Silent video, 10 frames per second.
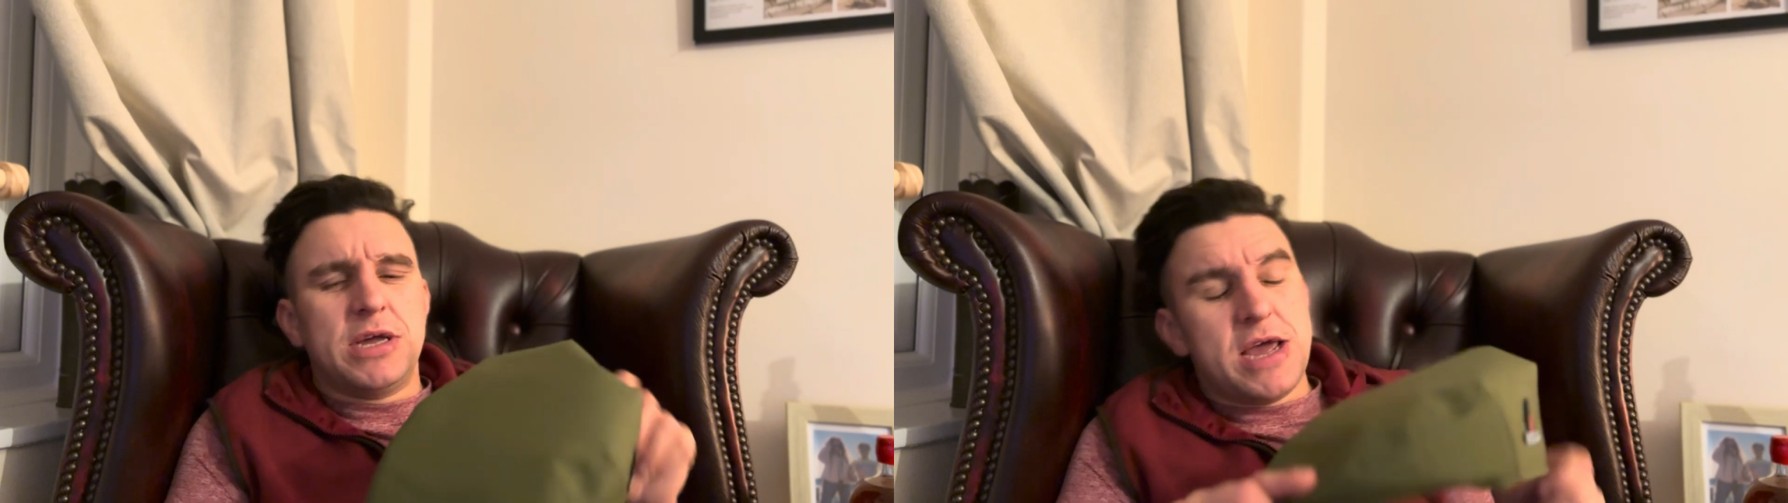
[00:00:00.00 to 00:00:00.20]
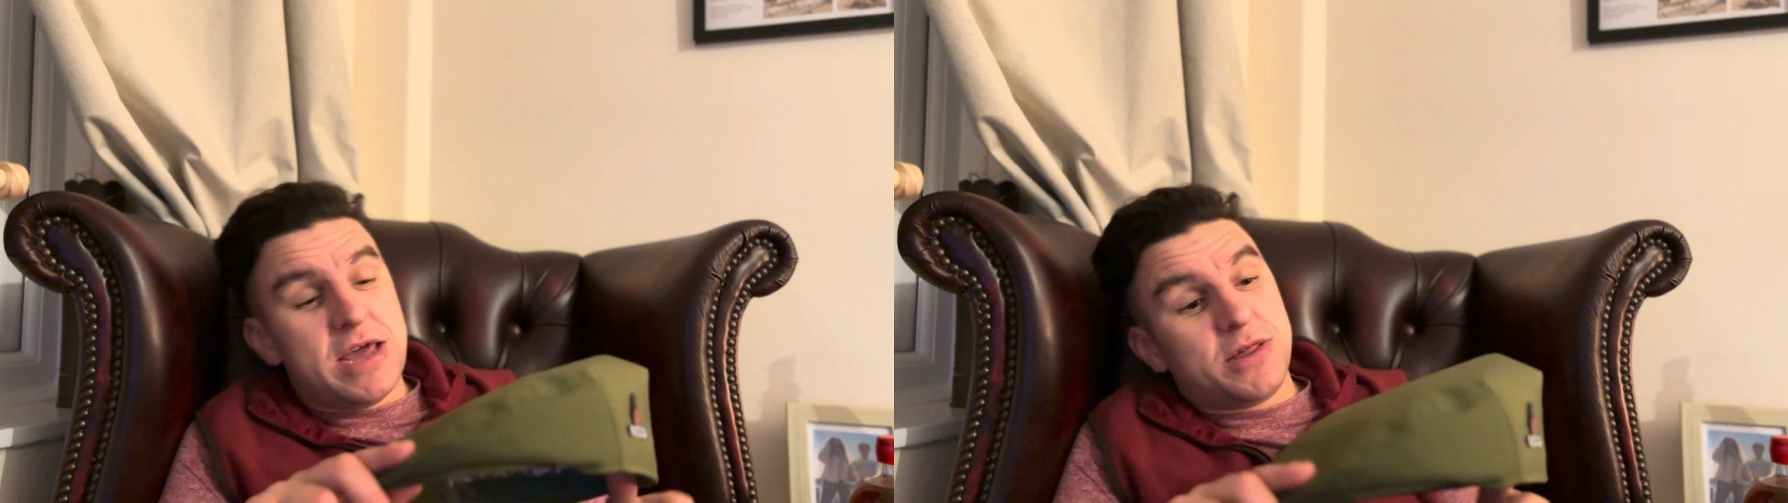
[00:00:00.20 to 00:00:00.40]

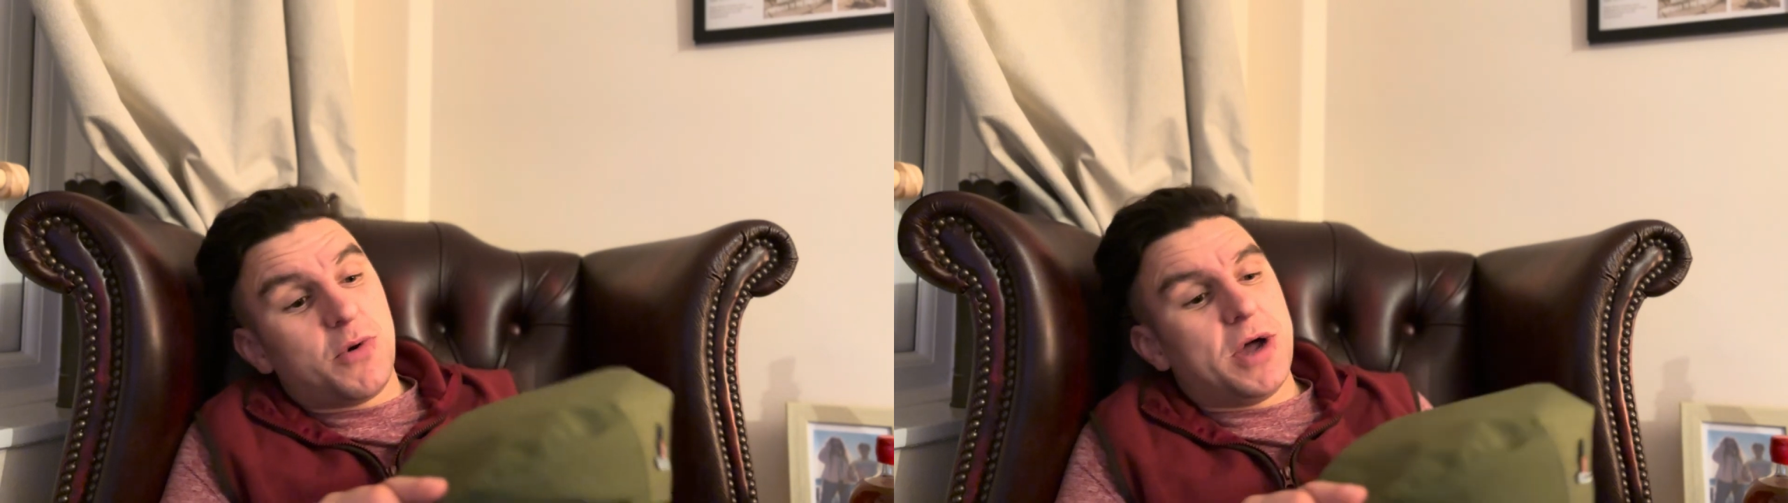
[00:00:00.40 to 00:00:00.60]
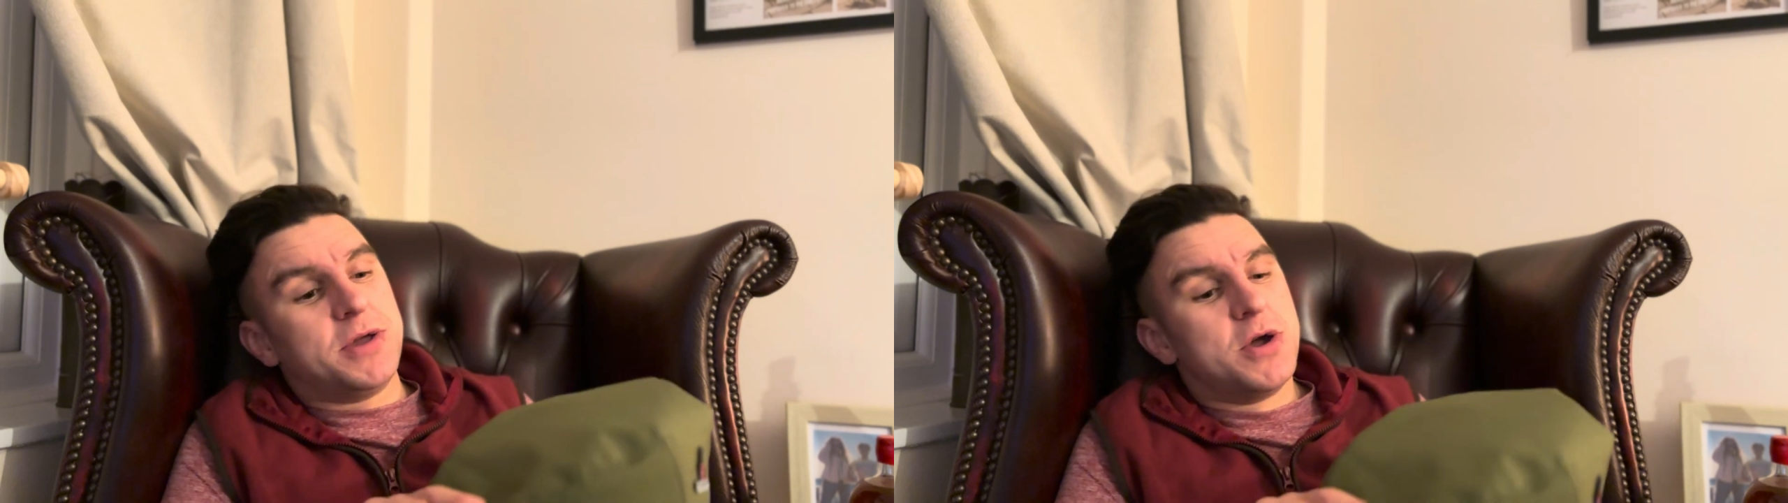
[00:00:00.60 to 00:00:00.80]
Either
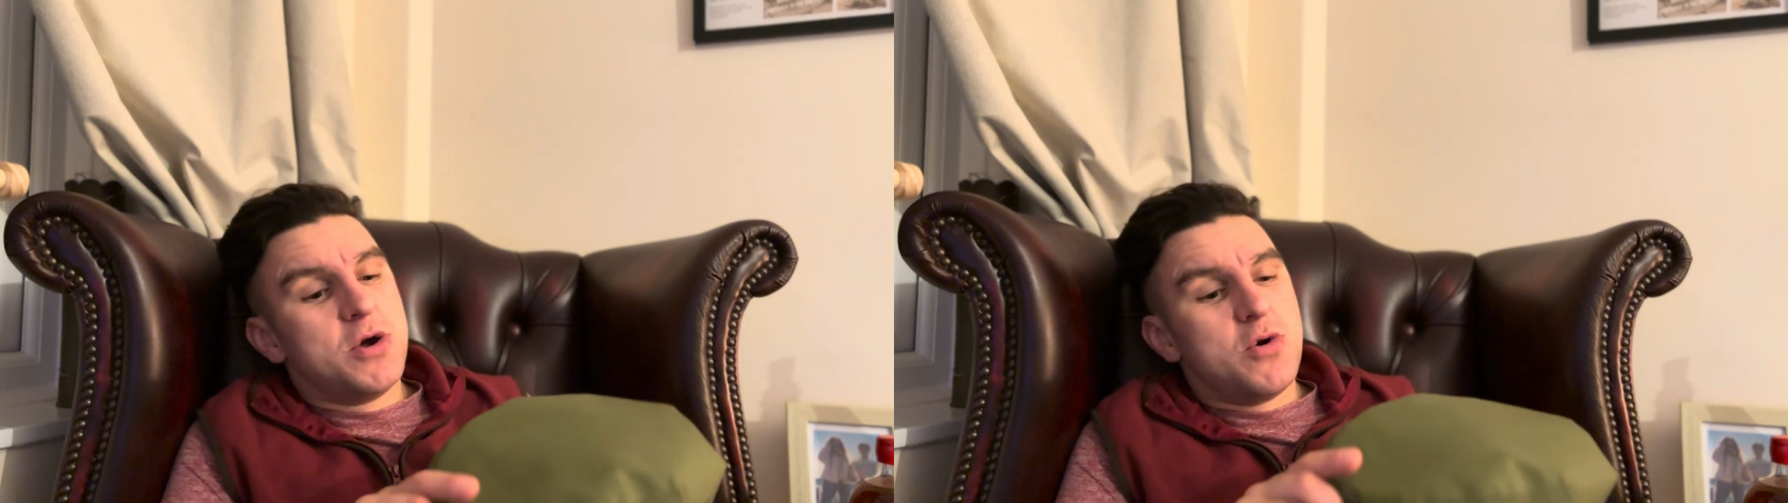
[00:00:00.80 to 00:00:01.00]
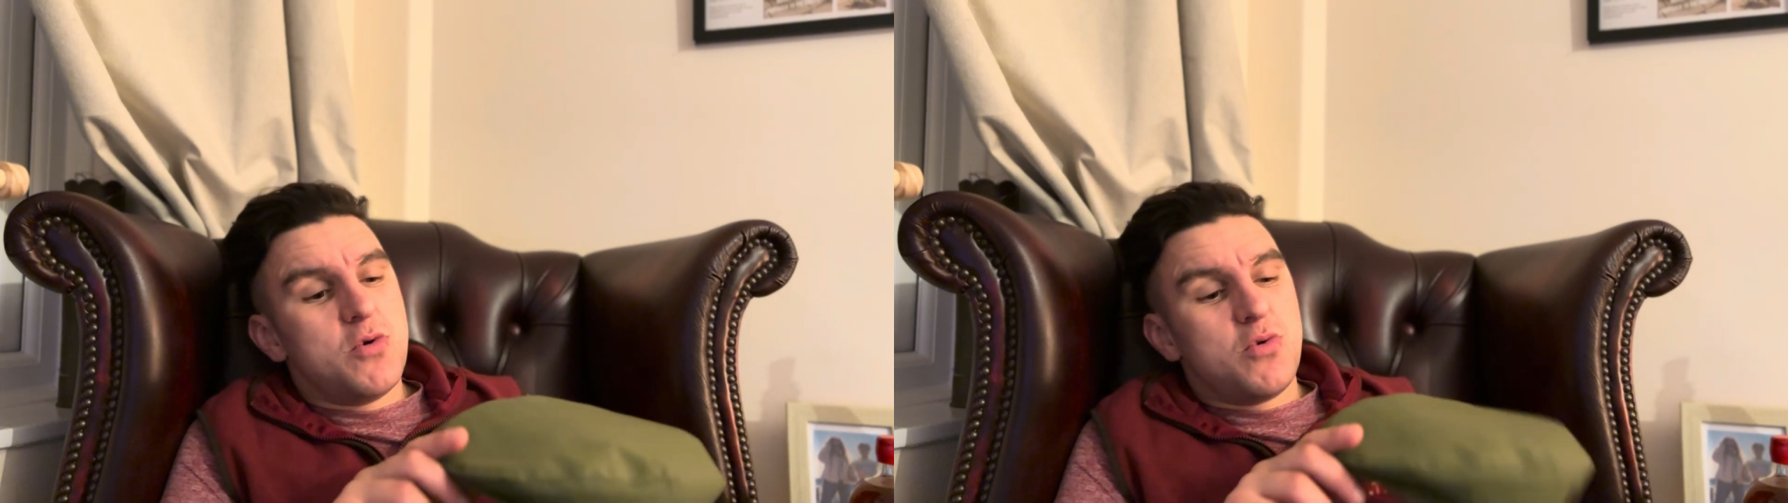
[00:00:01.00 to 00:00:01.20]
way,
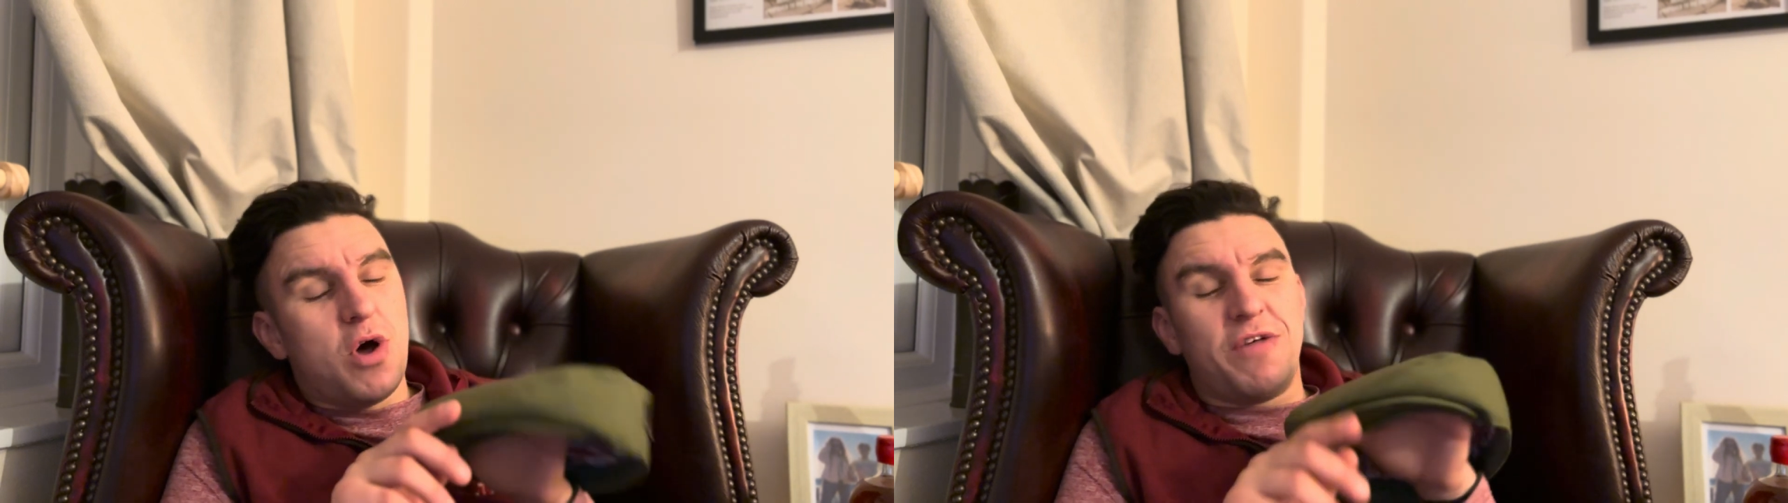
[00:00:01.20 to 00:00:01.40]
got